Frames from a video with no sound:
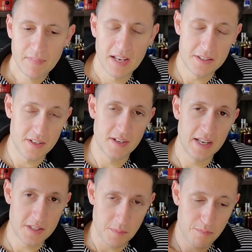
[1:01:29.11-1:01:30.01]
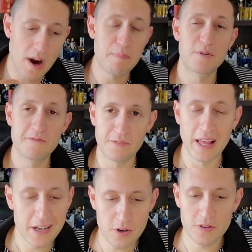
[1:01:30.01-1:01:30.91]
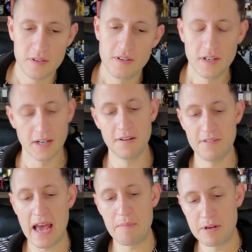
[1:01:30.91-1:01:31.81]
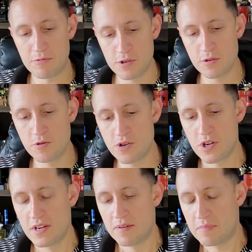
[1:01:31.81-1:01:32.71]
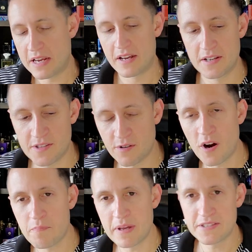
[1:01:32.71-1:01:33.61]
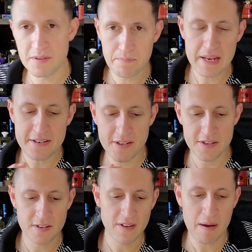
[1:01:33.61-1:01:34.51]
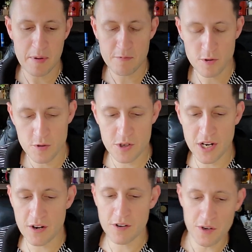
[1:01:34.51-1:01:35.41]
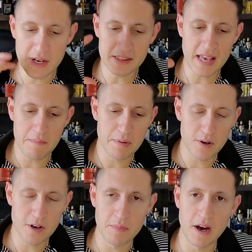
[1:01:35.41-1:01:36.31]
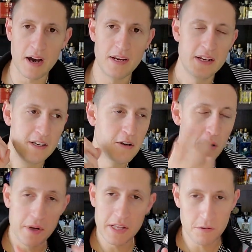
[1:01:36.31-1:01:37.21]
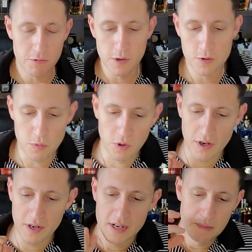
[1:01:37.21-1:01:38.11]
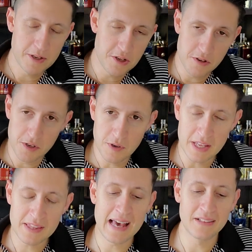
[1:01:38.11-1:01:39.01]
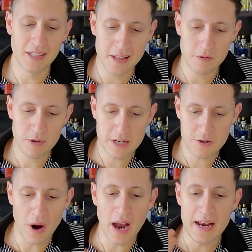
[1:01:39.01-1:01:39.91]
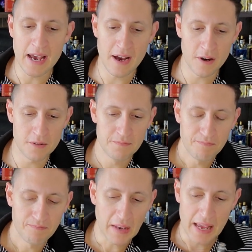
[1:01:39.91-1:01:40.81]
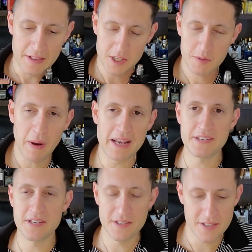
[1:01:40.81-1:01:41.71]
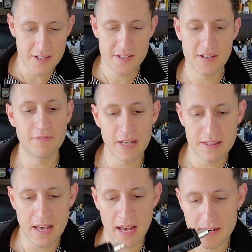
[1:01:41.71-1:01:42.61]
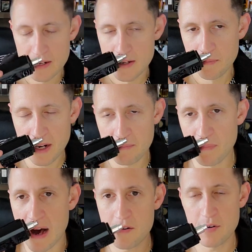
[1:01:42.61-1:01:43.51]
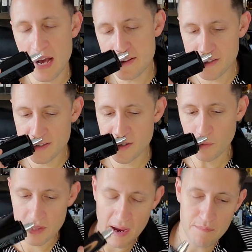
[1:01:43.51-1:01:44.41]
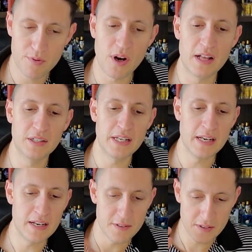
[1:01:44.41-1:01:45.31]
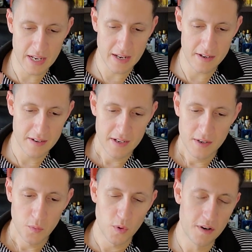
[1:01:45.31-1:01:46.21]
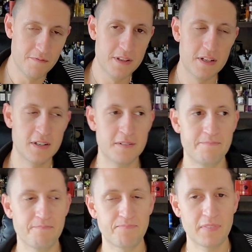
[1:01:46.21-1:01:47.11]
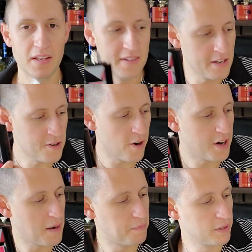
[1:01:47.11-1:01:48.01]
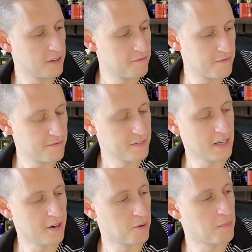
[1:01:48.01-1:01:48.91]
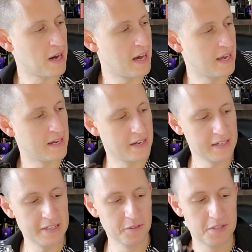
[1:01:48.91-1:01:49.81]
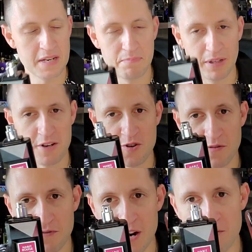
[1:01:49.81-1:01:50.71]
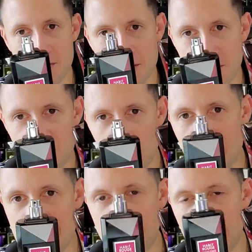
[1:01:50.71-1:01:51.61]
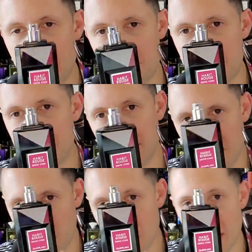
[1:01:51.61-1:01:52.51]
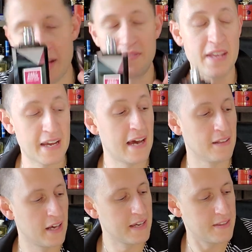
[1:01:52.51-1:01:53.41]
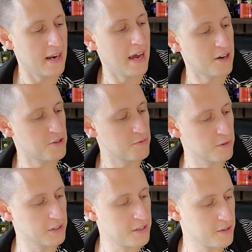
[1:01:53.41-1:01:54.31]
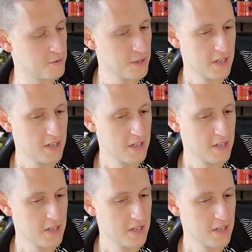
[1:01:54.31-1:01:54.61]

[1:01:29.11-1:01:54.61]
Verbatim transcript: it's a it's a proper flanker of Habit Rouge because there are bits and pieces of Habit Rouge here. You get that bergamot, you don't get the rosewood, but you do get that leathery dry down and the spices and stuff like that. But it modernizes it with that praline and, and one of the, these are a couple of, you know, my uh, guilty pleasure fragrances, sweet fragrances that you would not think I like that I actually really do.